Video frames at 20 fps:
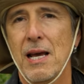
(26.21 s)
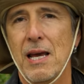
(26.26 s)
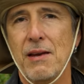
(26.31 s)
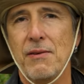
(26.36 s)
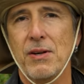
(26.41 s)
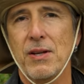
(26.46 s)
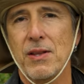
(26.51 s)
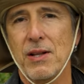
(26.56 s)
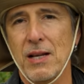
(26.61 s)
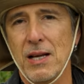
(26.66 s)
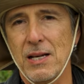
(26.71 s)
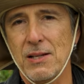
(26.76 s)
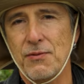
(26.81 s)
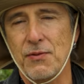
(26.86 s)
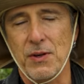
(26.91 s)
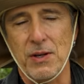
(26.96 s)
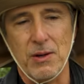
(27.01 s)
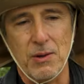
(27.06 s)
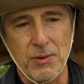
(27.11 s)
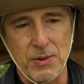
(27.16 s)
even in the
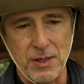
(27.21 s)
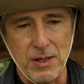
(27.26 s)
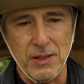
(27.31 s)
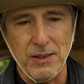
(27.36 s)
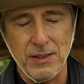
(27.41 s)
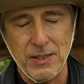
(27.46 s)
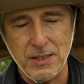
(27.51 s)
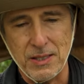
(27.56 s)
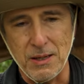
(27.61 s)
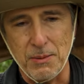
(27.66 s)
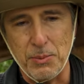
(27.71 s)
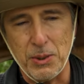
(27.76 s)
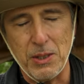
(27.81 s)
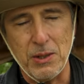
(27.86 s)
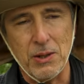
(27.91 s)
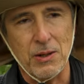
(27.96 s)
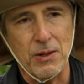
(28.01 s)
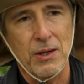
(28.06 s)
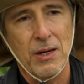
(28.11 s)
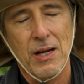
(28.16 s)
last video that i'll list up
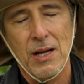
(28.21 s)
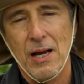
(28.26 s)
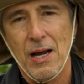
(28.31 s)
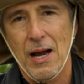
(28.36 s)
here